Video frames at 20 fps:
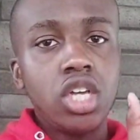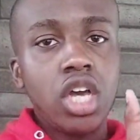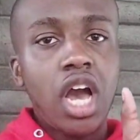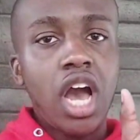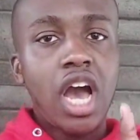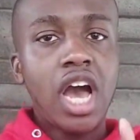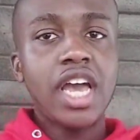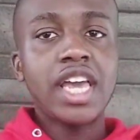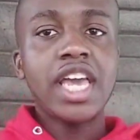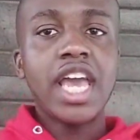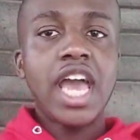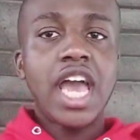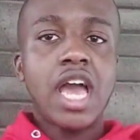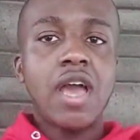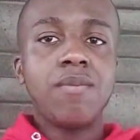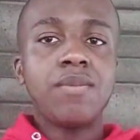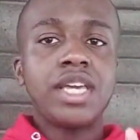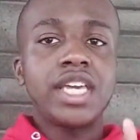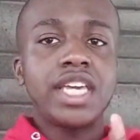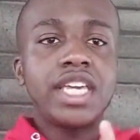I
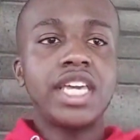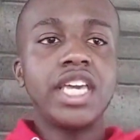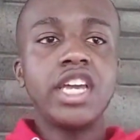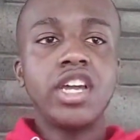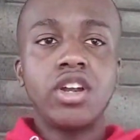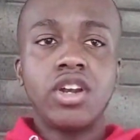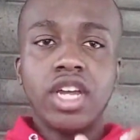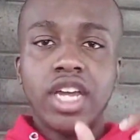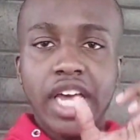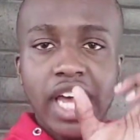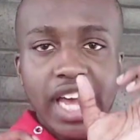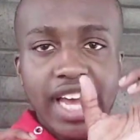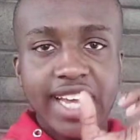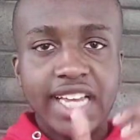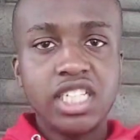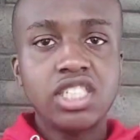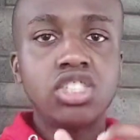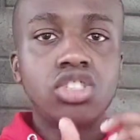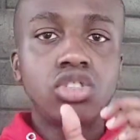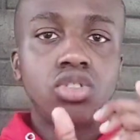am here.
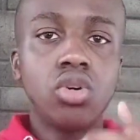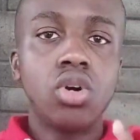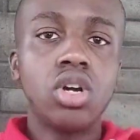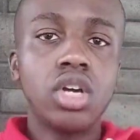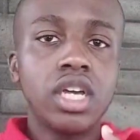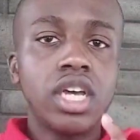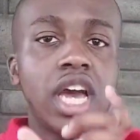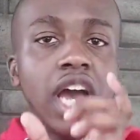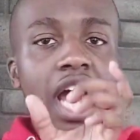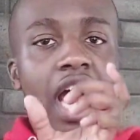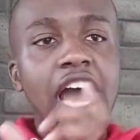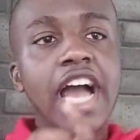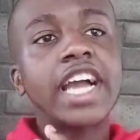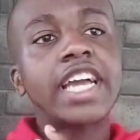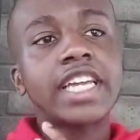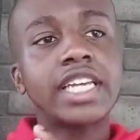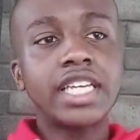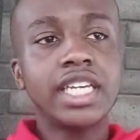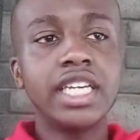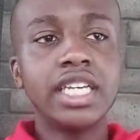Estoy
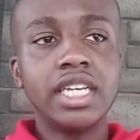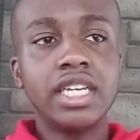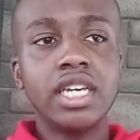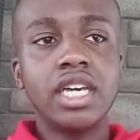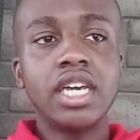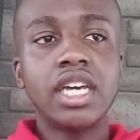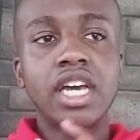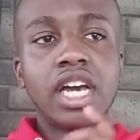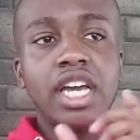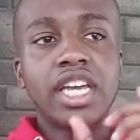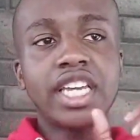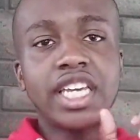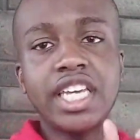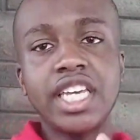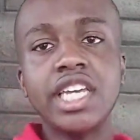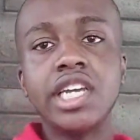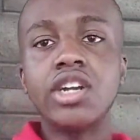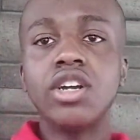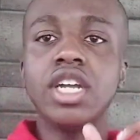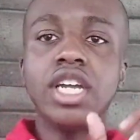aquí.
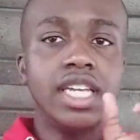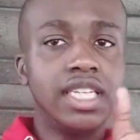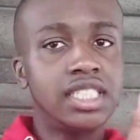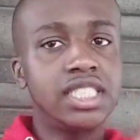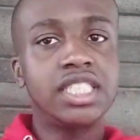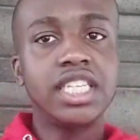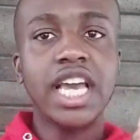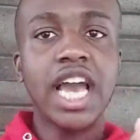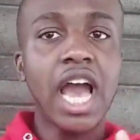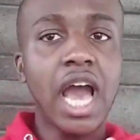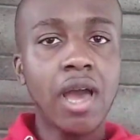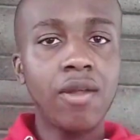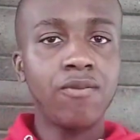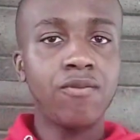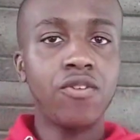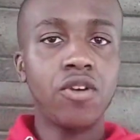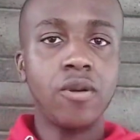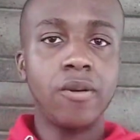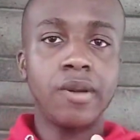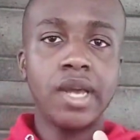Here is the
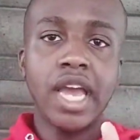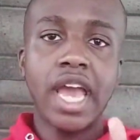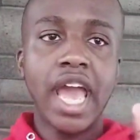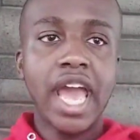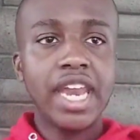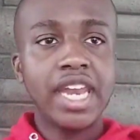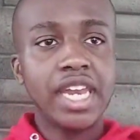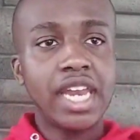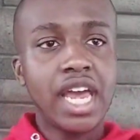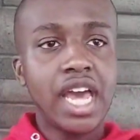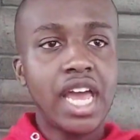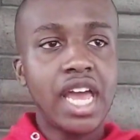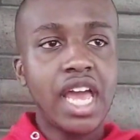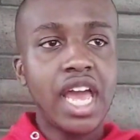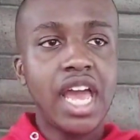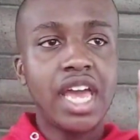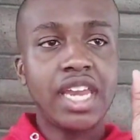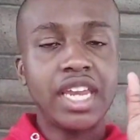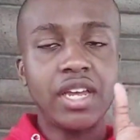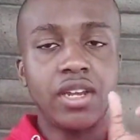adverb, and
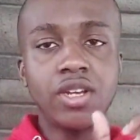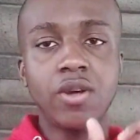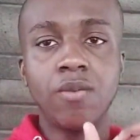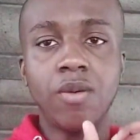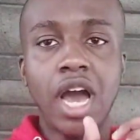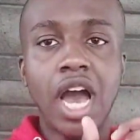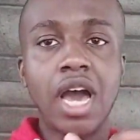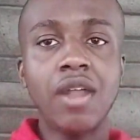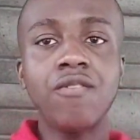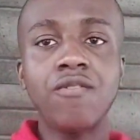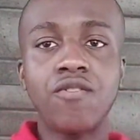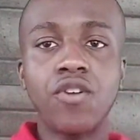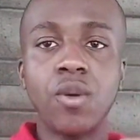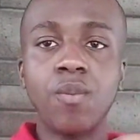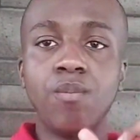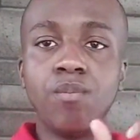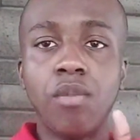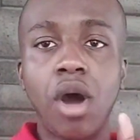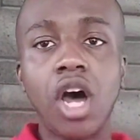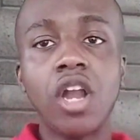the
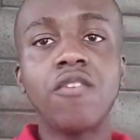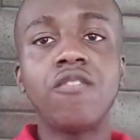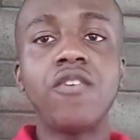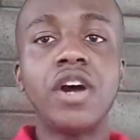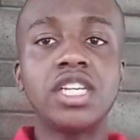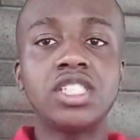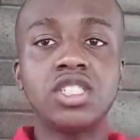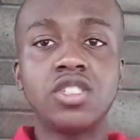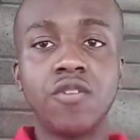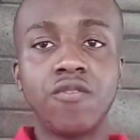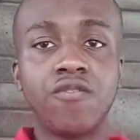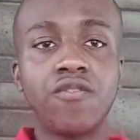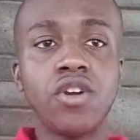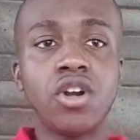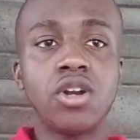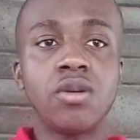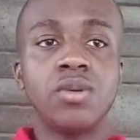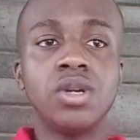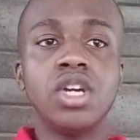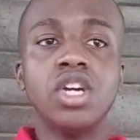adverb modifies the
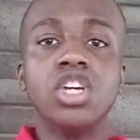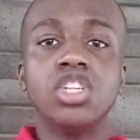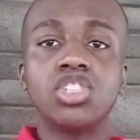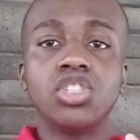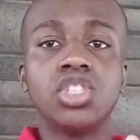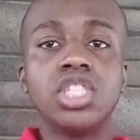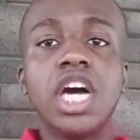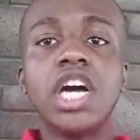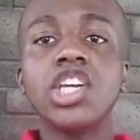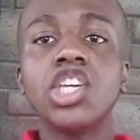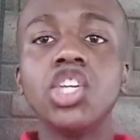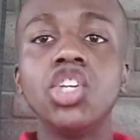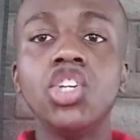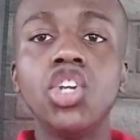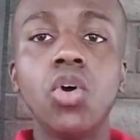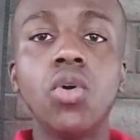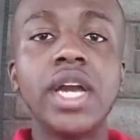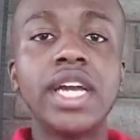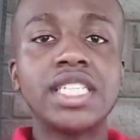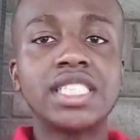verb. So now you
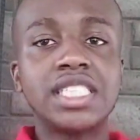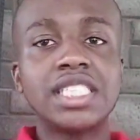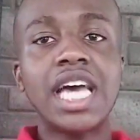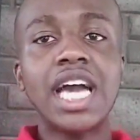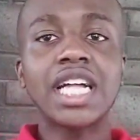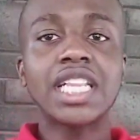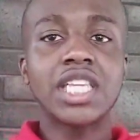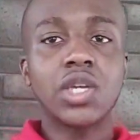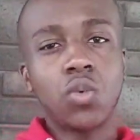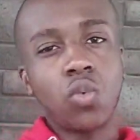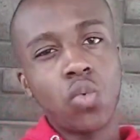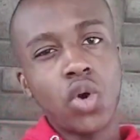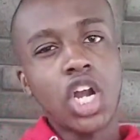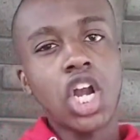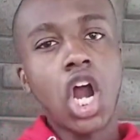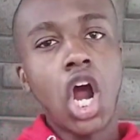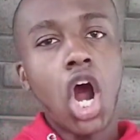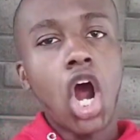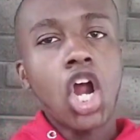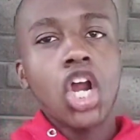know exactly
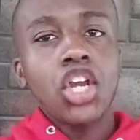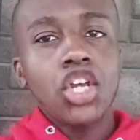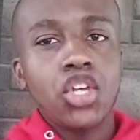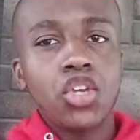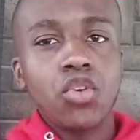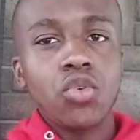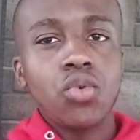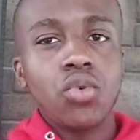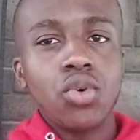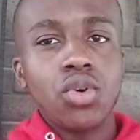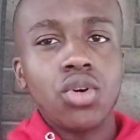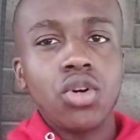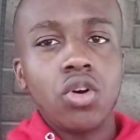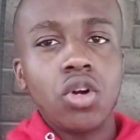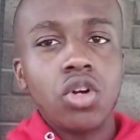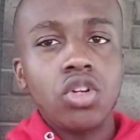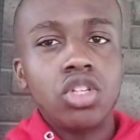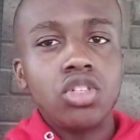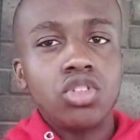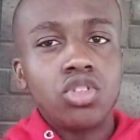where are you.
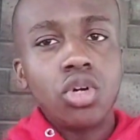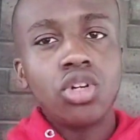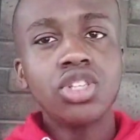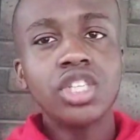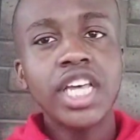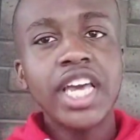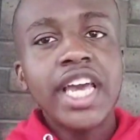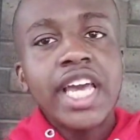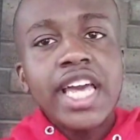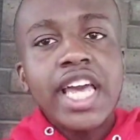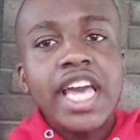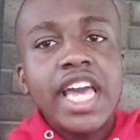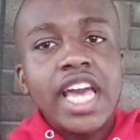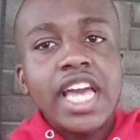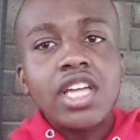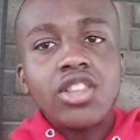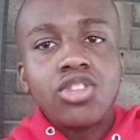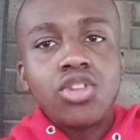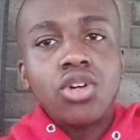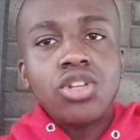¿Dónde
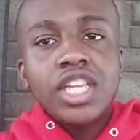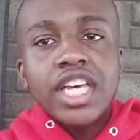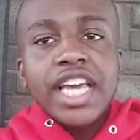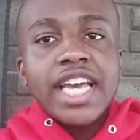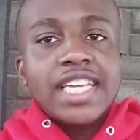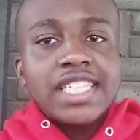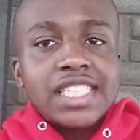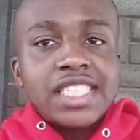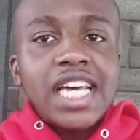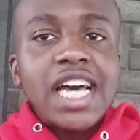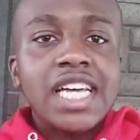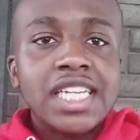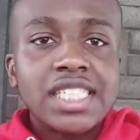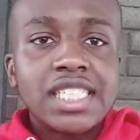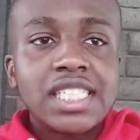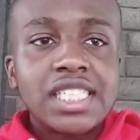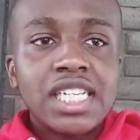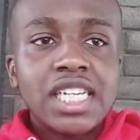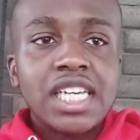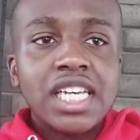
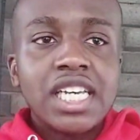estás?